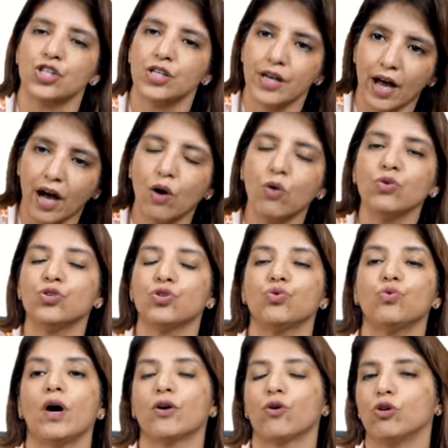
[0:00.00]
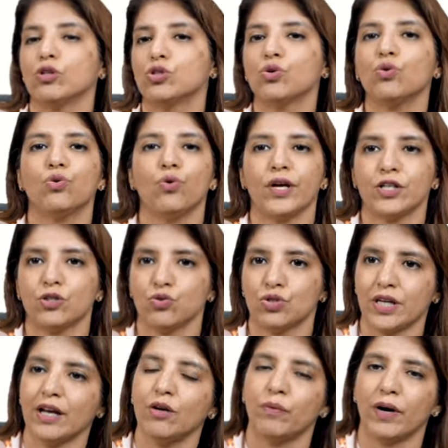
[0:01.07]
now you are also going to
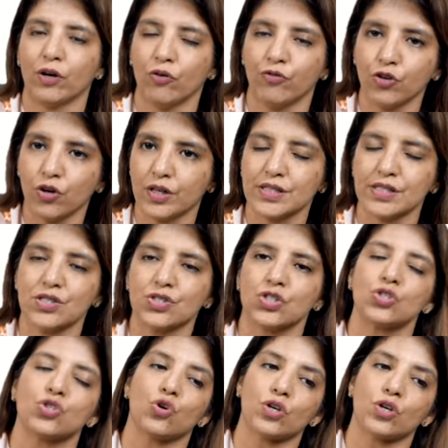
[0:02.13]
tell one of your assistants